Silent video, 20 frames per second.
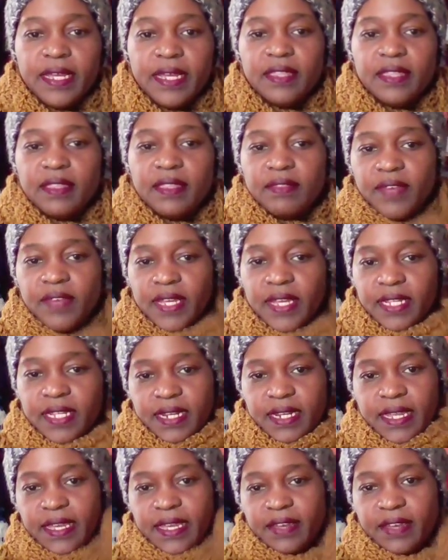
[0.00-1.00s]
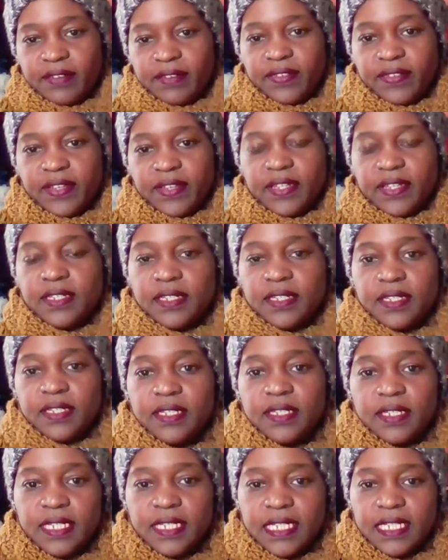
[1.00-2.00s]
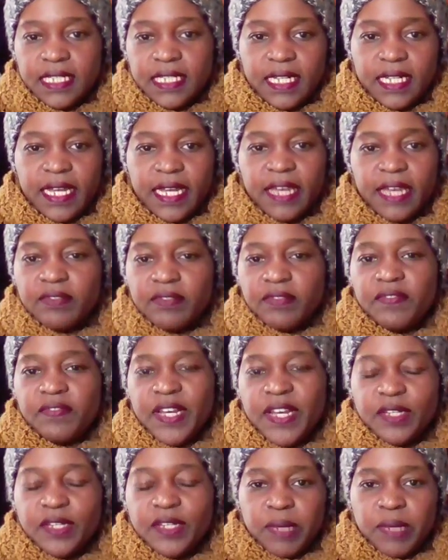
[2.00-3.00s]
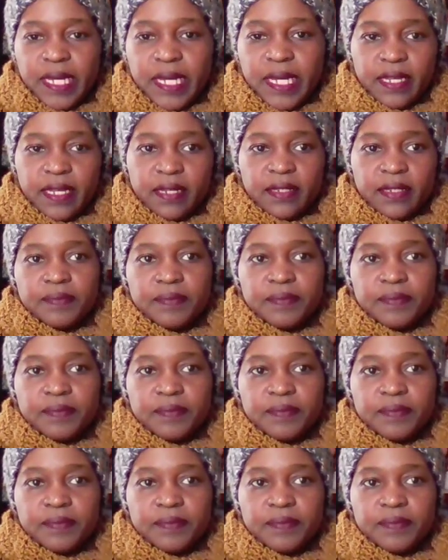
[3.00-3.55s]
I find that I haven't found my